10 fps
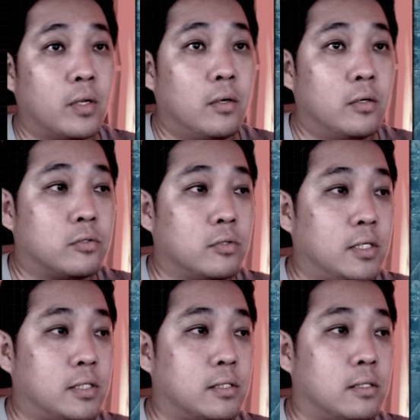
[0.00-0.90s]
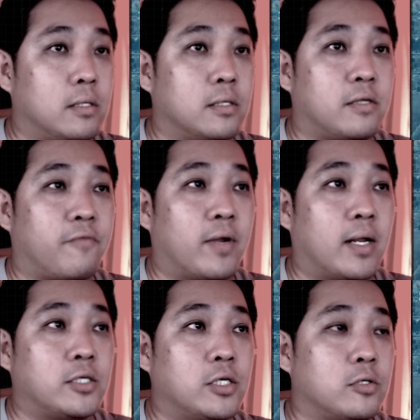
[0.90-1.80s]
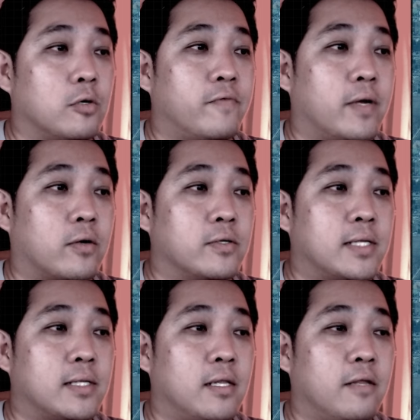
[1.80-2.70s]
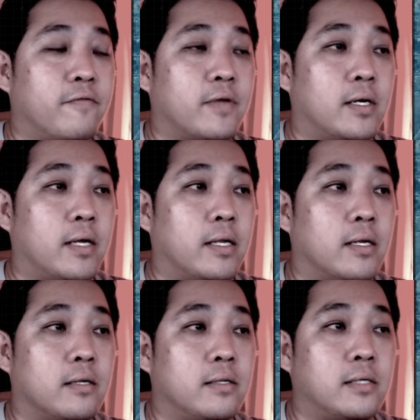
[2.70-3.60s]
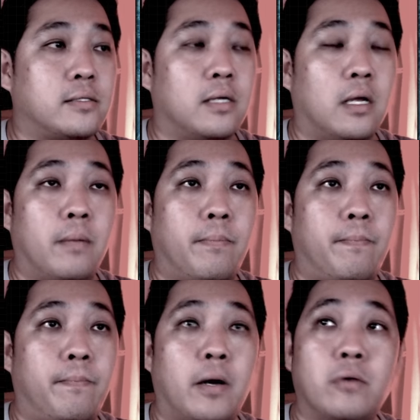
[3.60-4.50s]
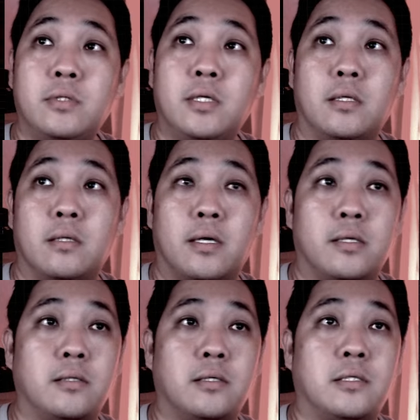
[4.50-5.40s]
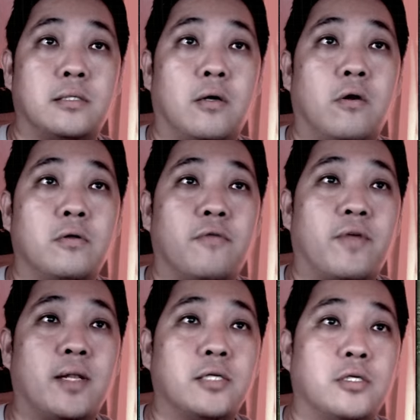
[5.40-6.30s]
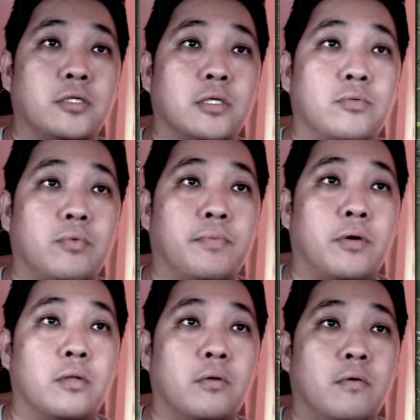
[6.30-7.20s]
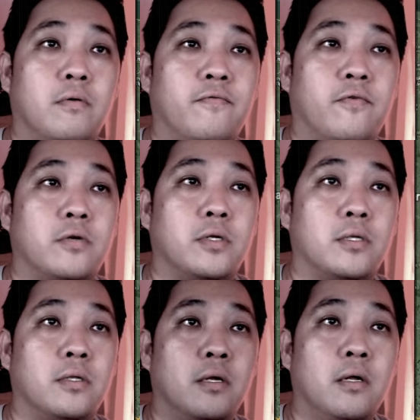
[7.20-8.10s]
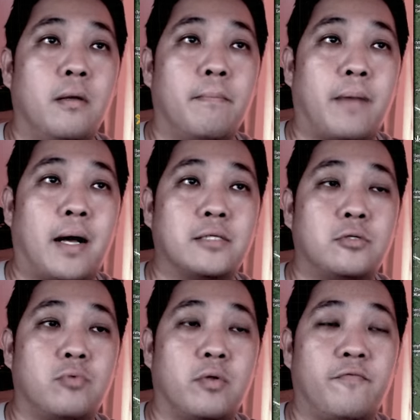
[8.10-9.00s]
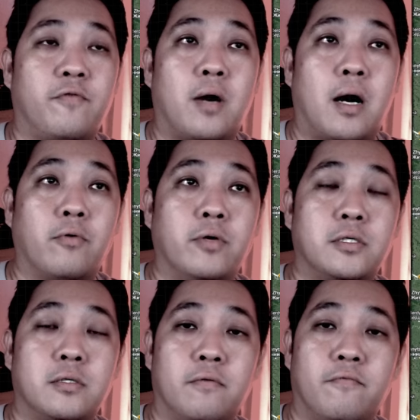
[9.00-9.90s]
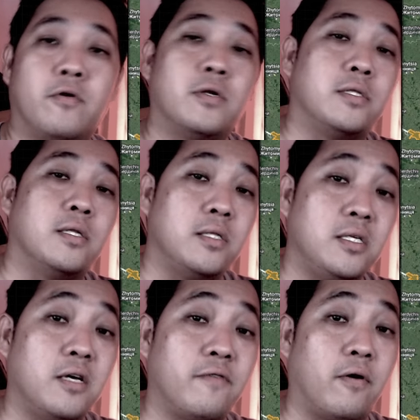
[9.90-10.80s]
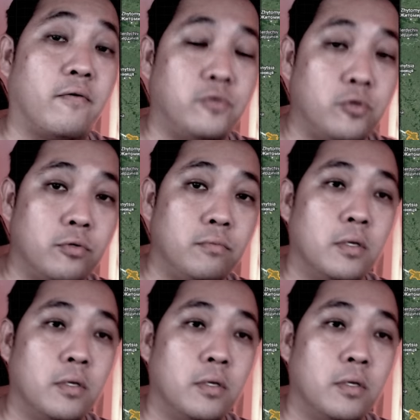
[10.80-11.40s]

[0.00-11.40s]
so this is the frontline change over at Konstantinivka, and that's about it. I think this is all the frontline changes report for the past 24 hours for the 30th of June.